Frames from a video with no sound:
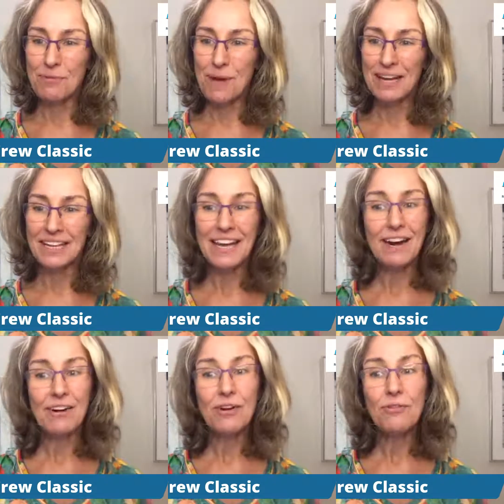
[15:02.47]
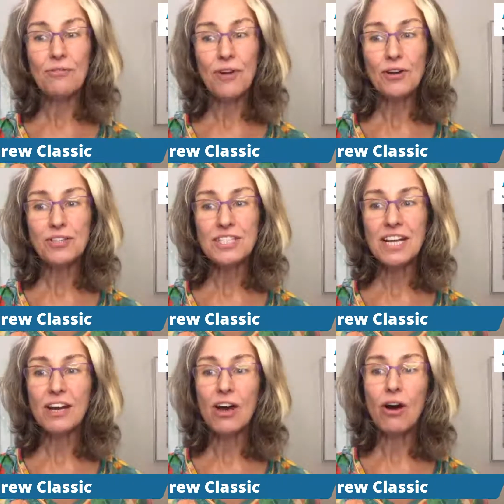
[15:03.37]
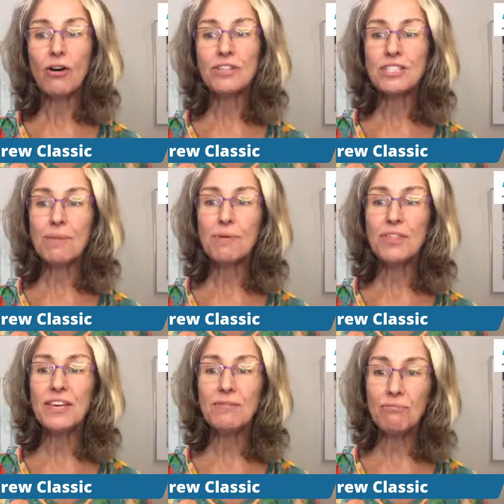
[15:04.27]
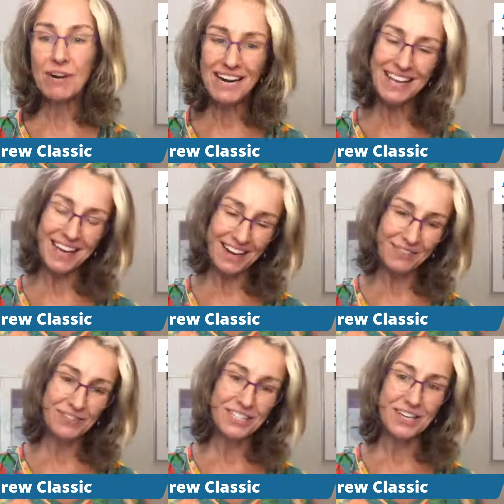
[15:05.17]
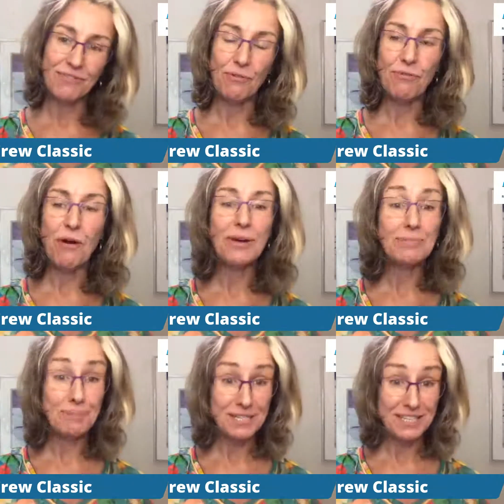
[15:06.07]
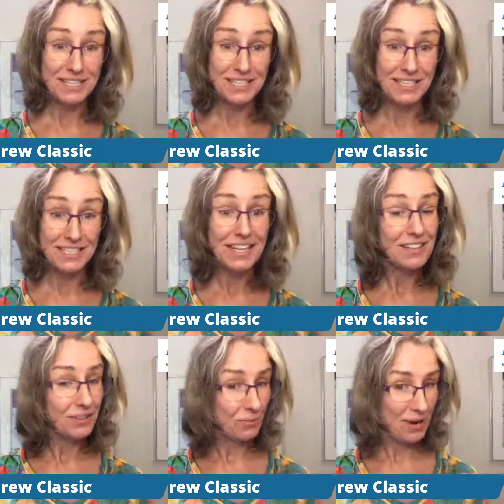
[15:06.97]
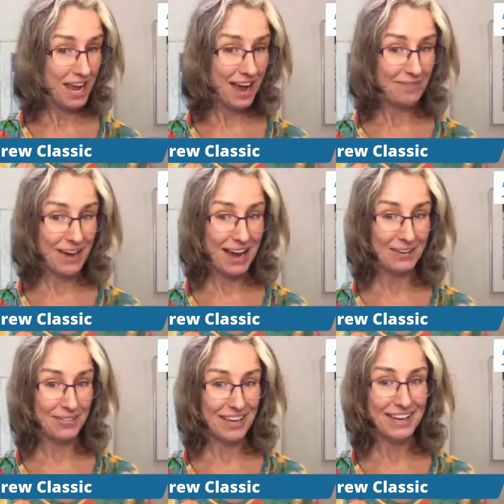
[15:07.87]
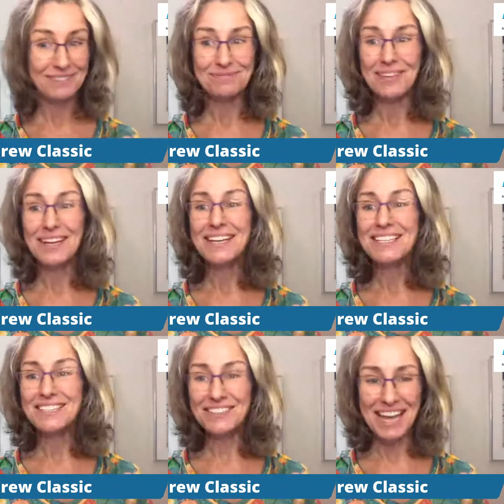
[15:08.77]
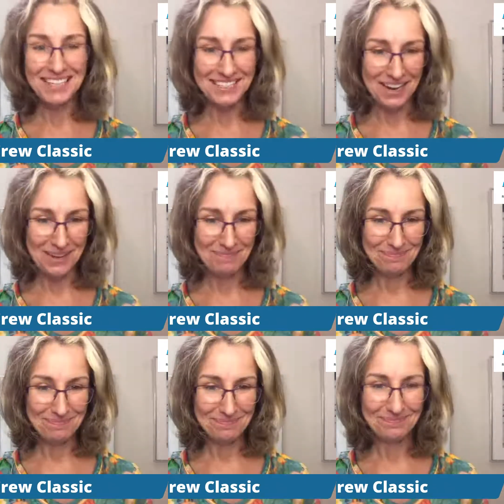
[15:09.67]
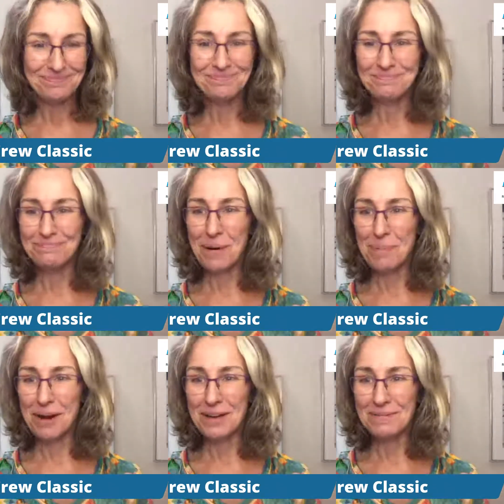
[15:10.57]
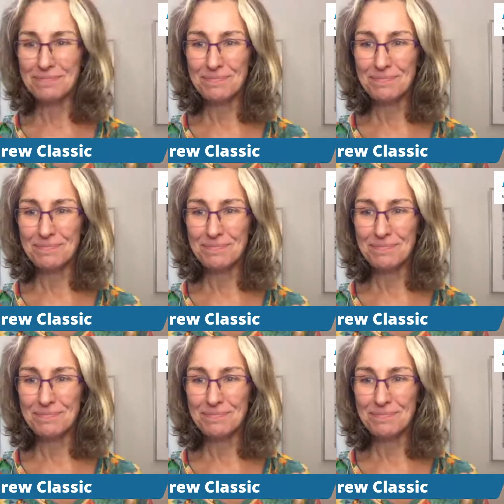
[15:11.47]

Rebecca Caro, focusing on some of the really innovative rowing businesses that we have out there. Till next time, bye-bye.